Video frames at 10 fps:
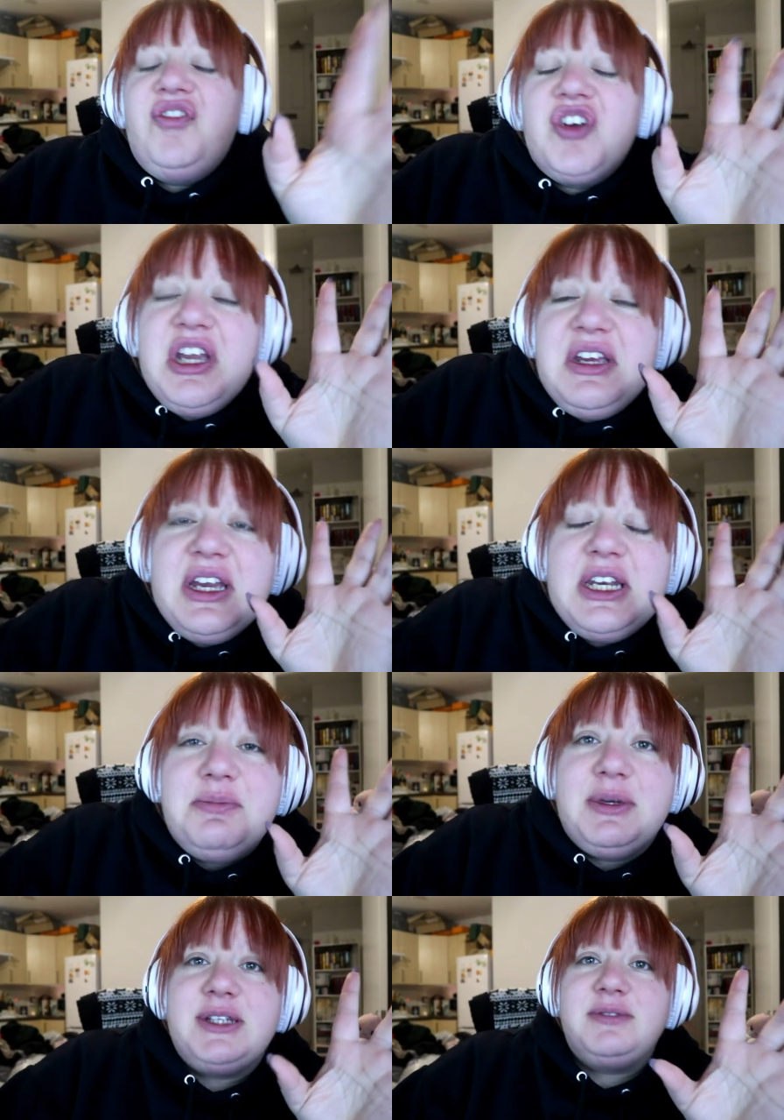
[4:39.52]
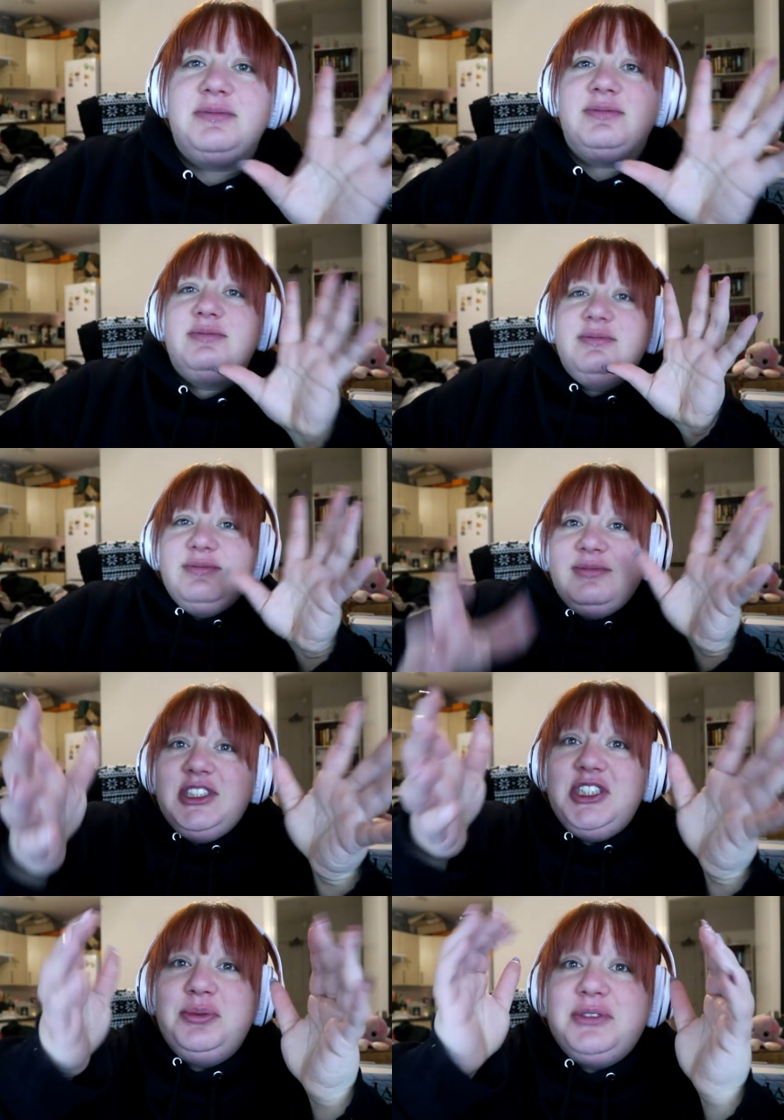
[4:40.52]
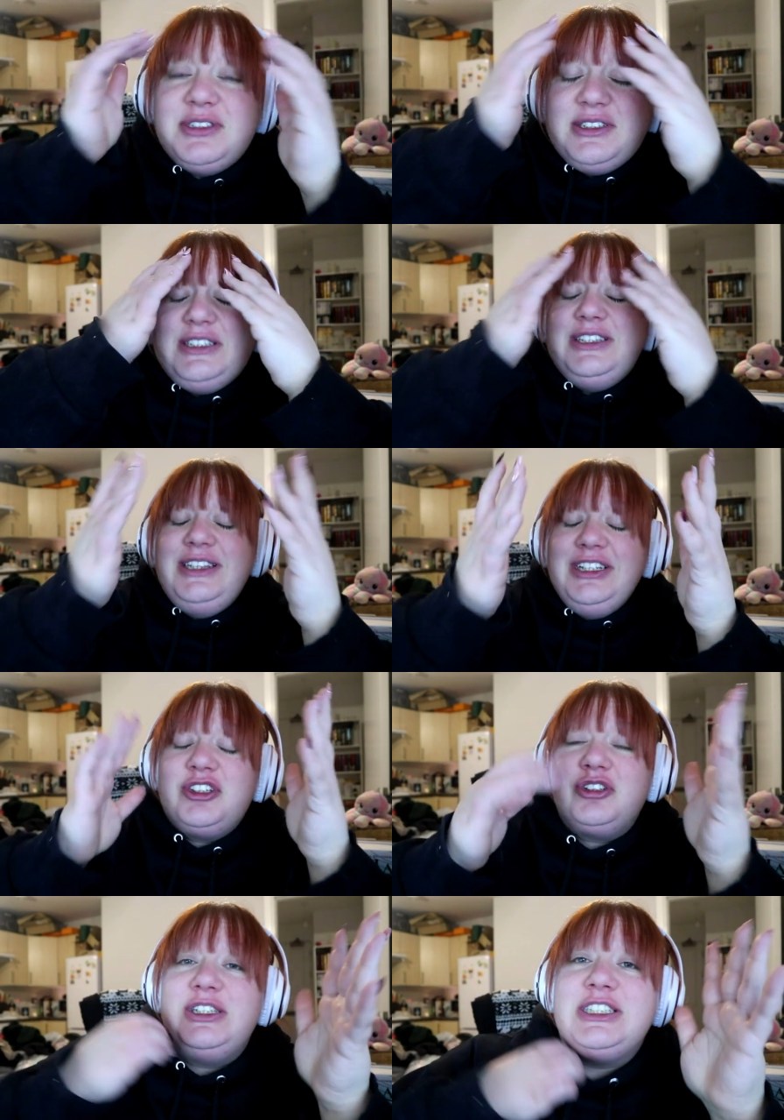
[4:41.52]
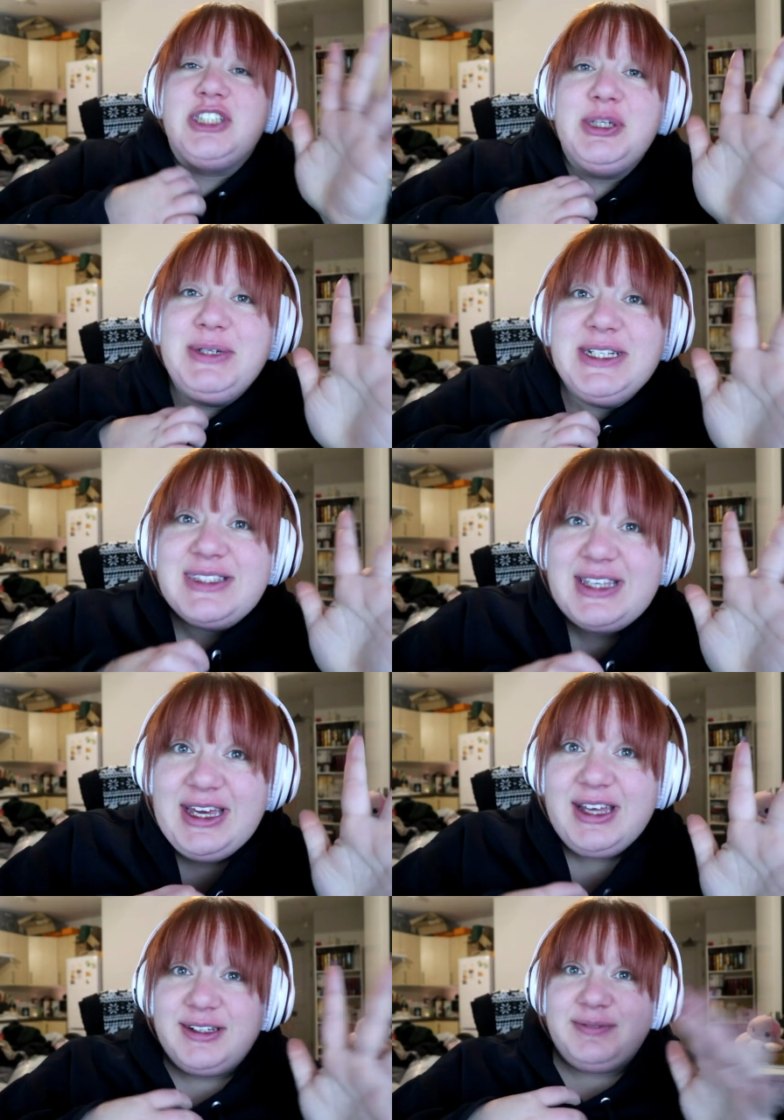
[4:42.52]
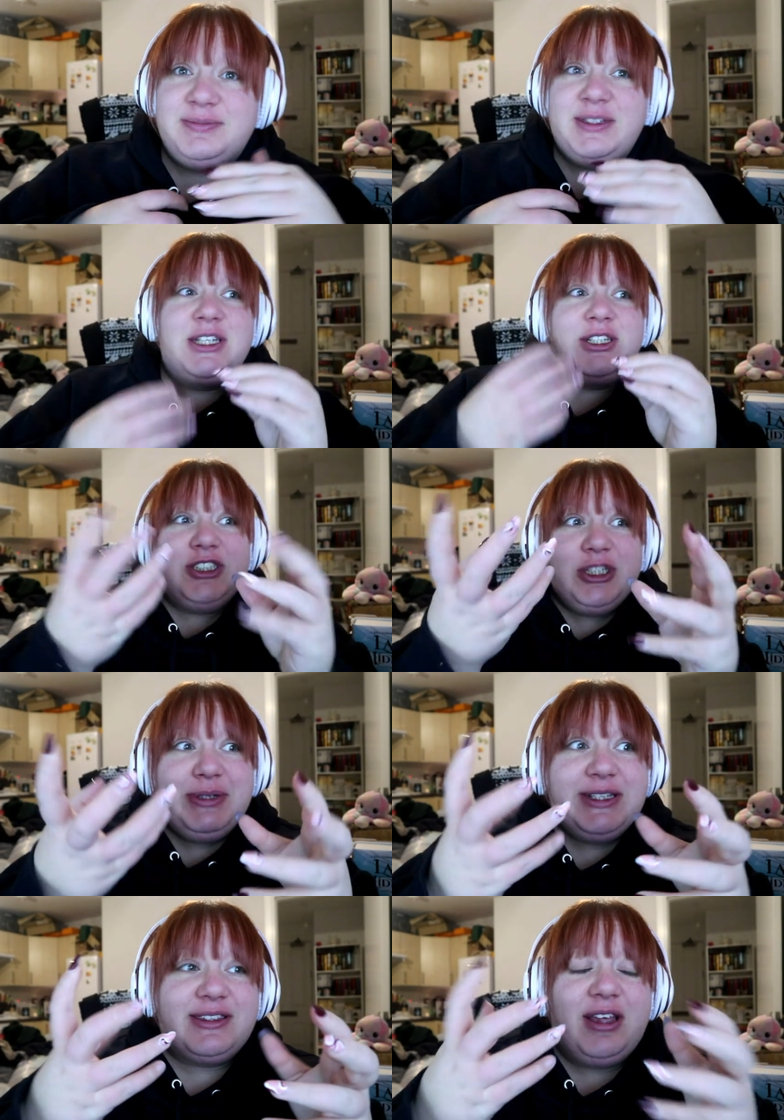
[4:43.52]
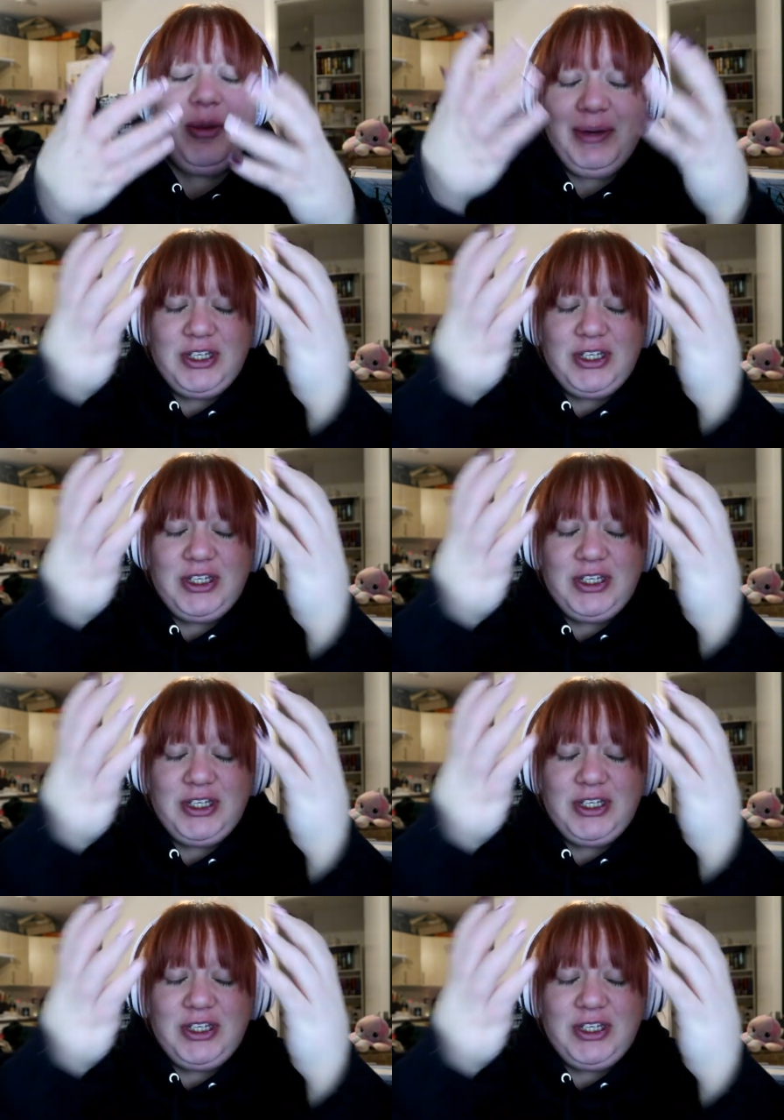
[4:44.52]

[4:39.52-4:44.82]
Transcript: fucking kidding me? Do you literally two minutes later? Two minutes, oh my